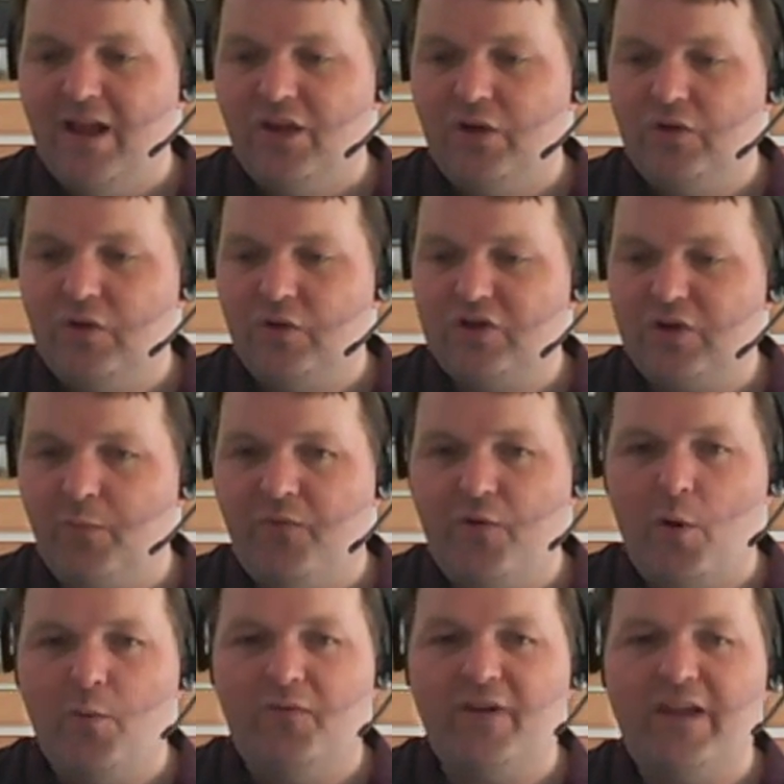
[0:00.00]
You do some
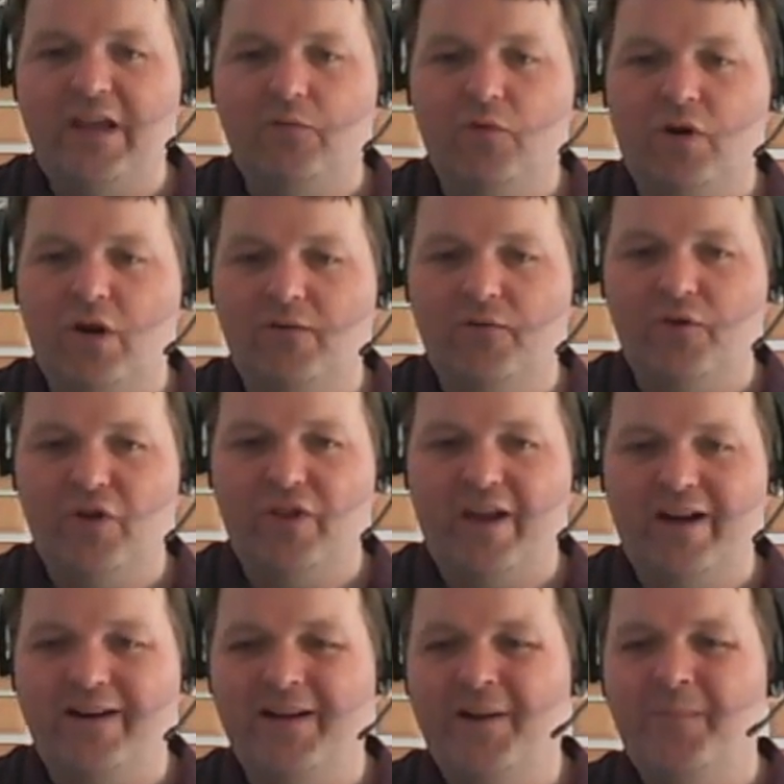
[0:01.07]
form of heat recovery
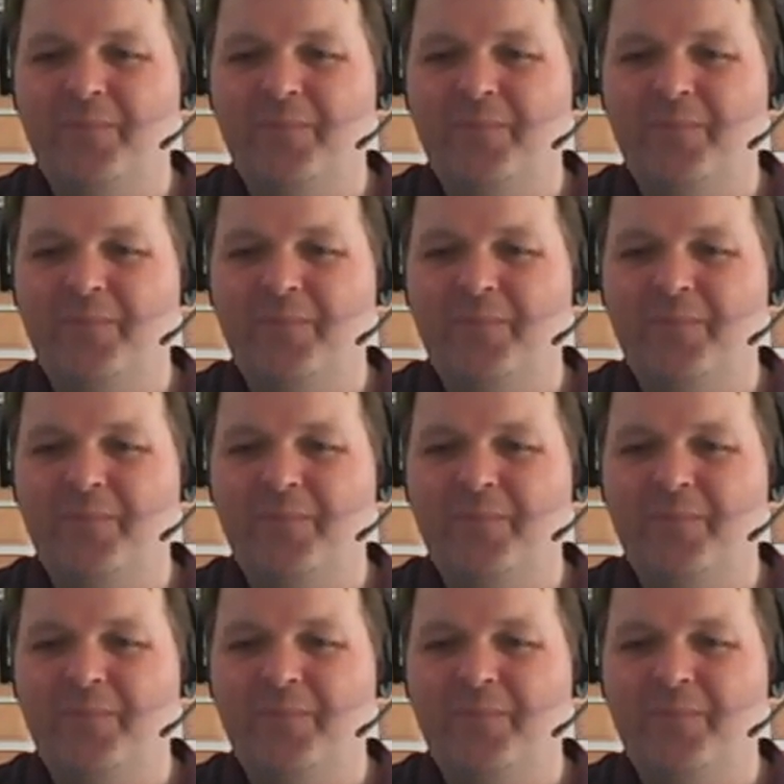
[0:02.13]
then.